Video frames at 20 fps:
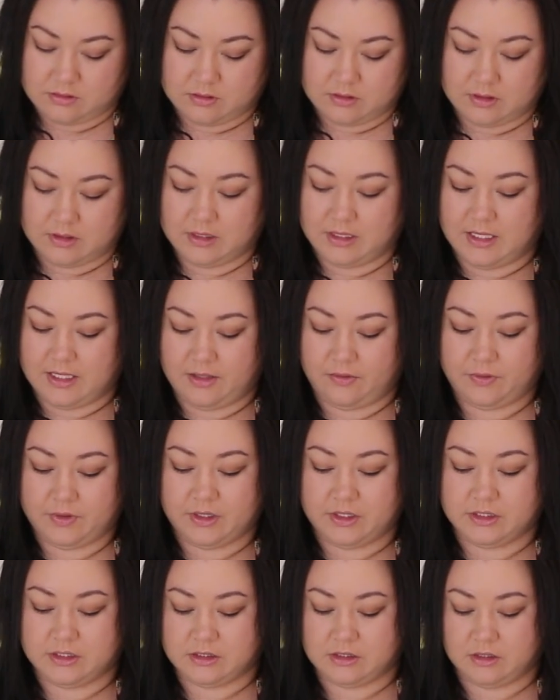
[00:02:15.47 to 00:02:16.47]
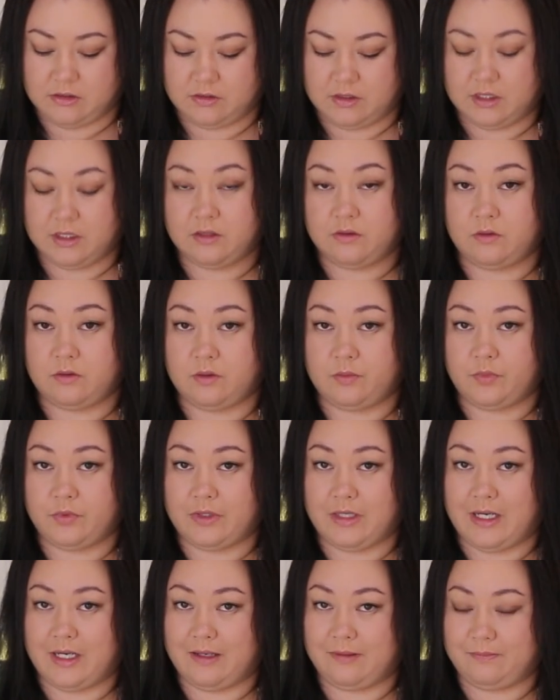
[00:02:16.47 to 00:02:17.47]
And now we're going to slowly
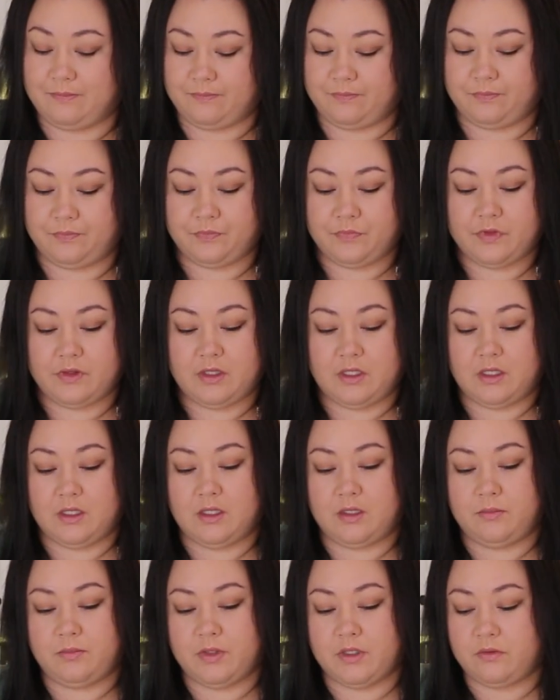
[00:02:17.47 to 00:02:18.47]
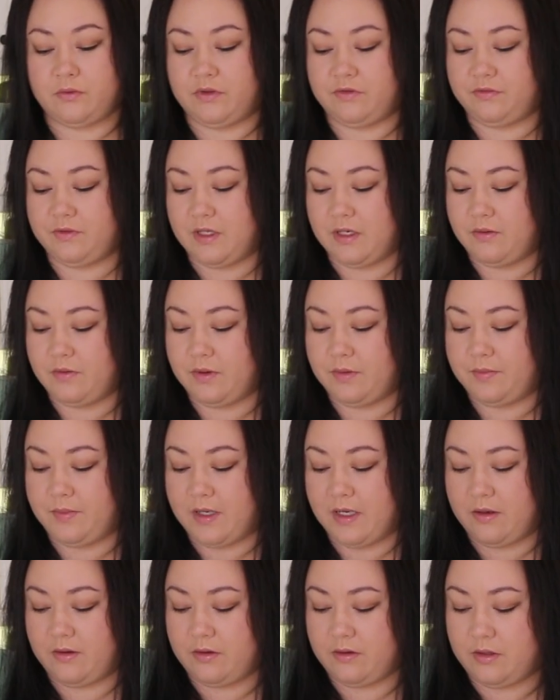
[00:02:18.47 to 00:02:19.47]
incorporate the buckwheat flour
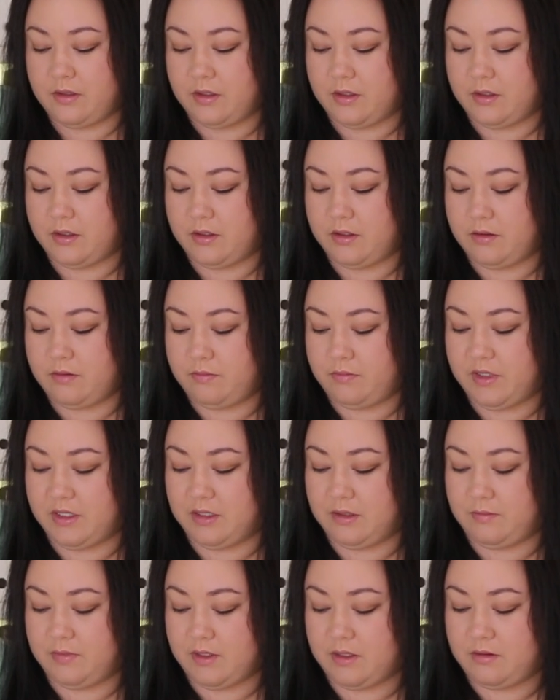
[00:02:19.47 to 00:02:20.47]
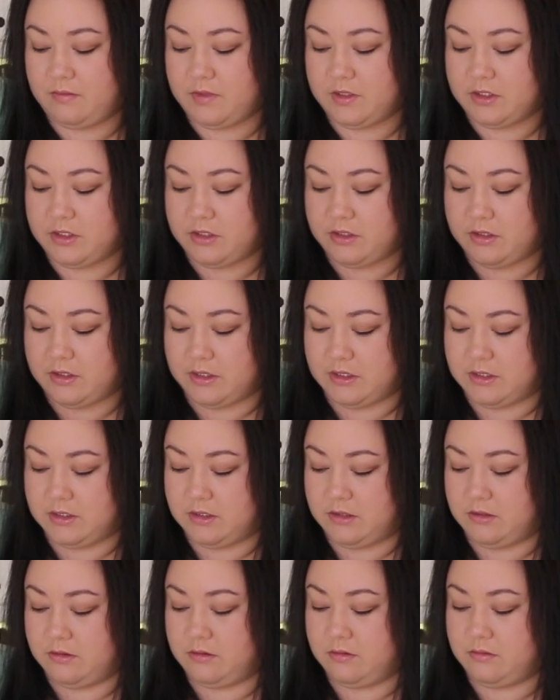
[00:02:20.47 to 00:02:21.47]
baking powder mixture
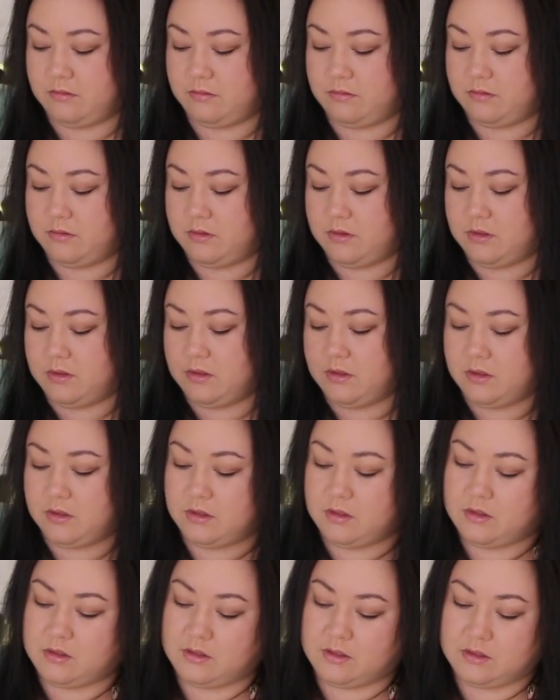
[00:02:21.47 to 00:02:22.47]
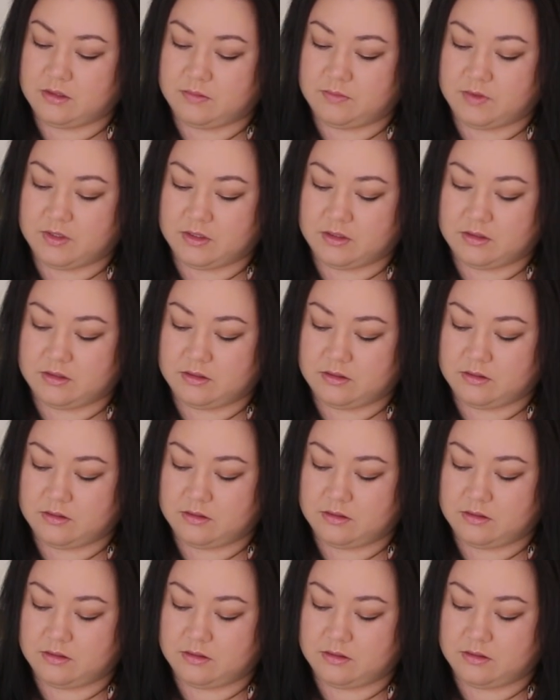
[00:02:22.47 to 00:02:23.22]
into this mix.